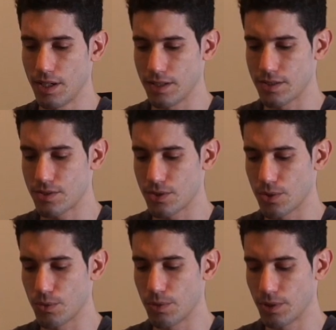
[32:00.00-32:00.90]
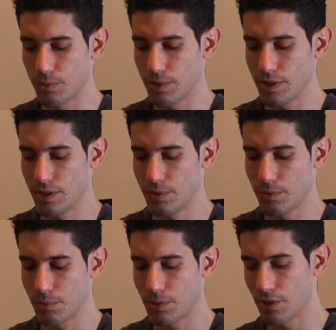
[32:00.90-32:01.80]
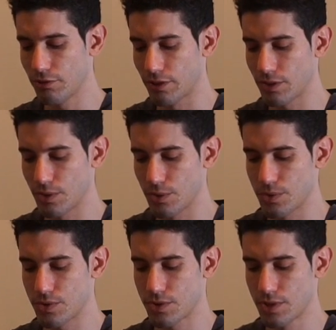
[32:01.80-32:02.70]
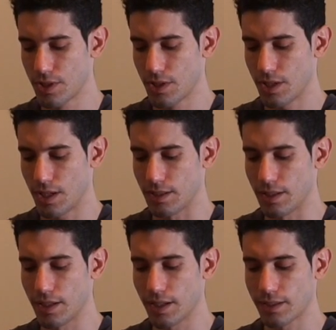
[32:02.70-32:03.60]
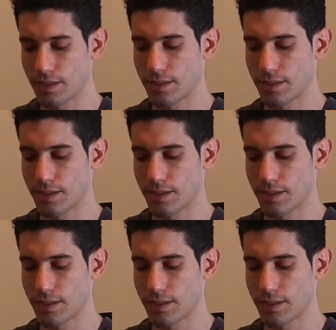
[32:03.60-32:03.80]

And so when we when we offer those uh, direct